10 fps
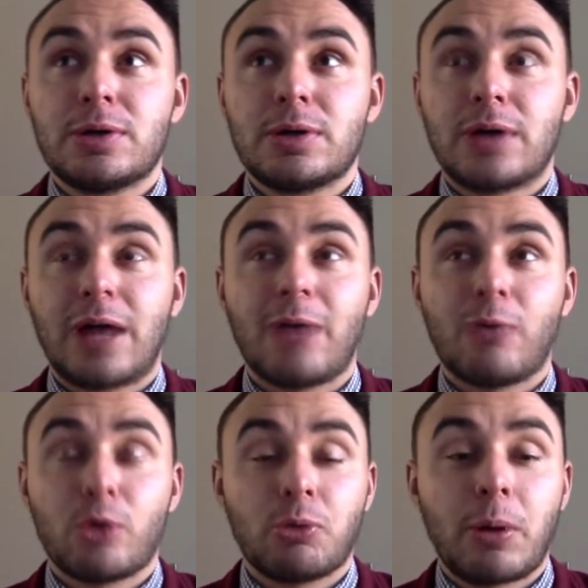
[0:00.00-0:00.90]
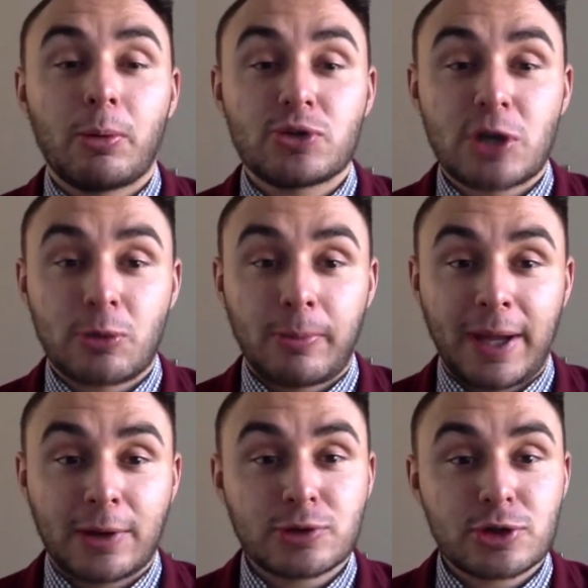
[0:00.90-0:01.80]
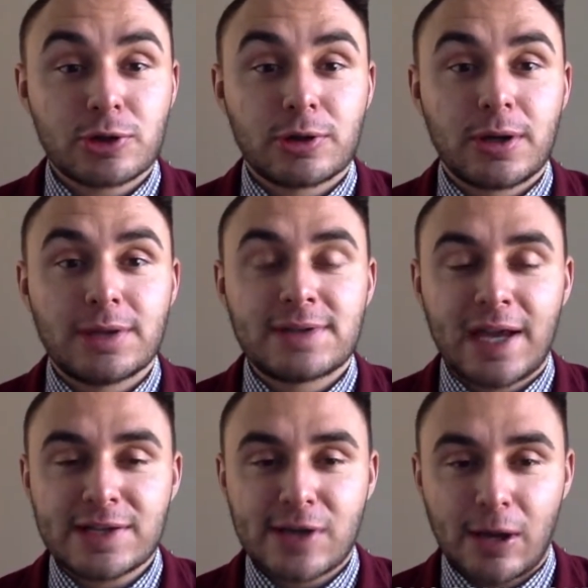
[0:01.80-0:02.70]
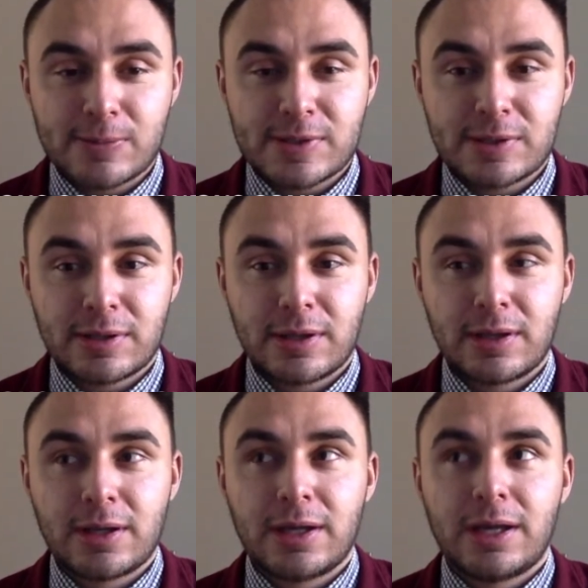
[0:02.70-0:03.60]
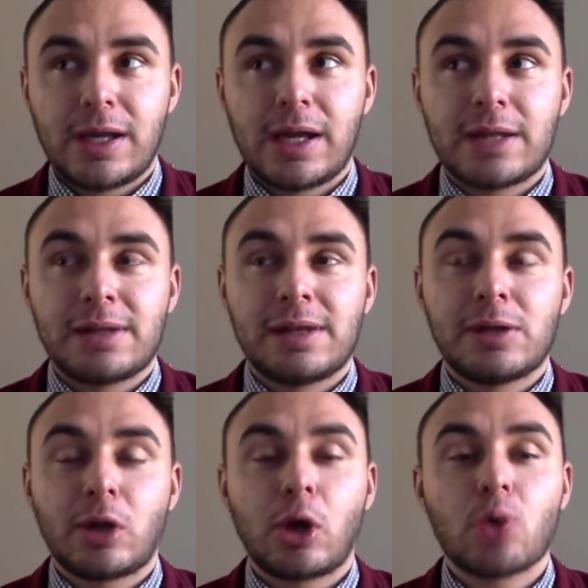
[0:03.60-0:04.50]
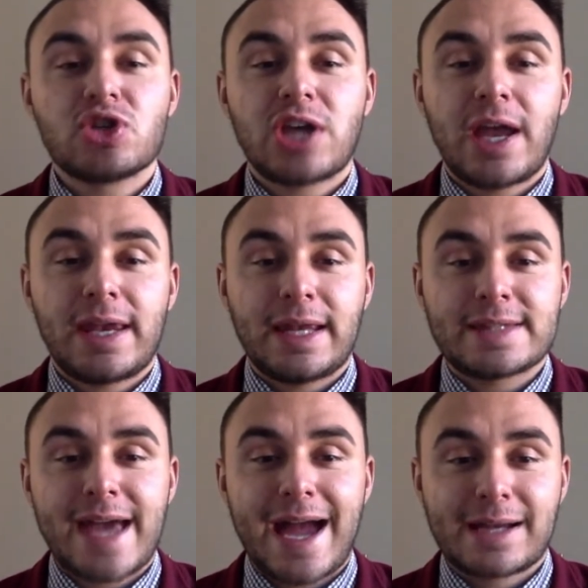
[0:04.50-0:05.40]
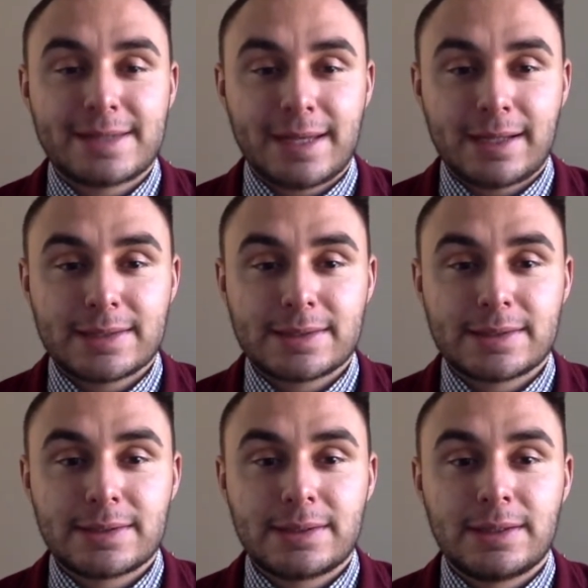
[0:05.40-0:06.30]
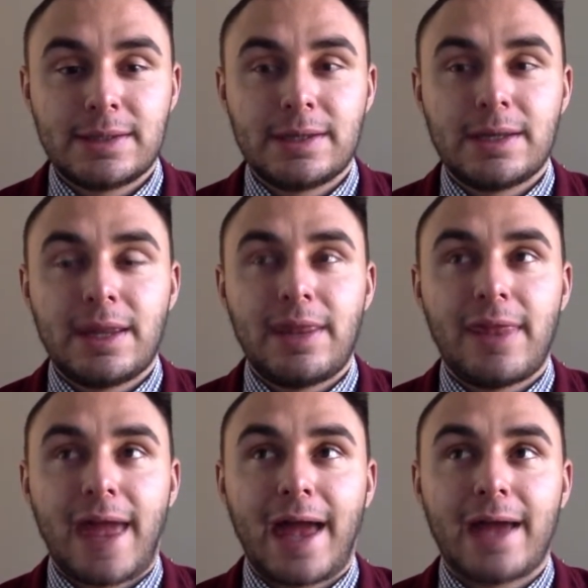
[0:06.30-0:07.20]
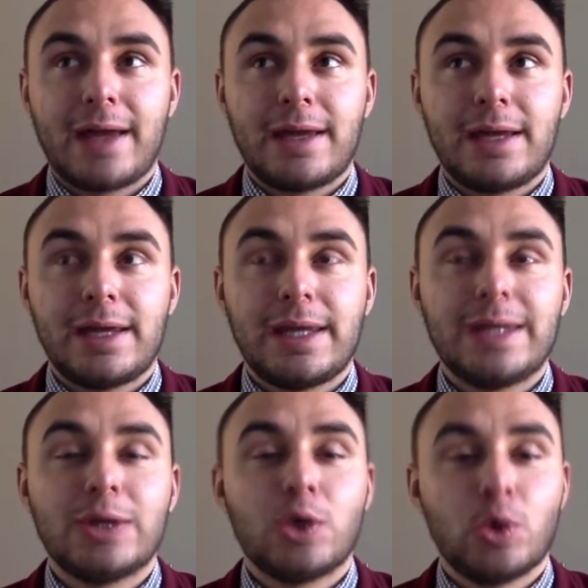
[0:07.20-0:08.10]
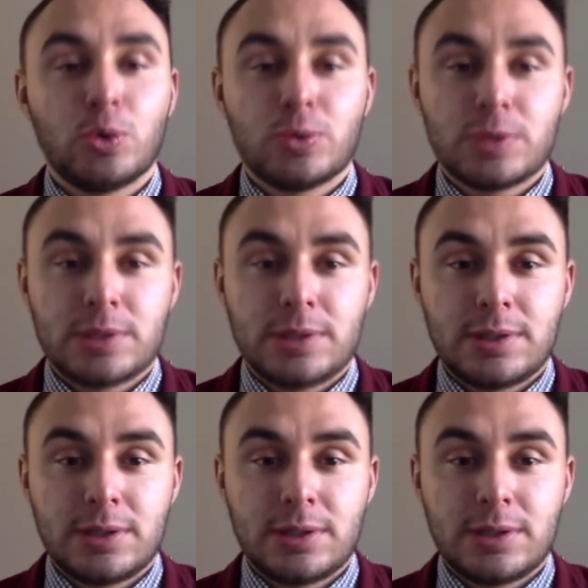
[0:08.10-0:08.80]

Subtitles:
California Rebel General Manager Dan Thompson and the negotiating tactics that he used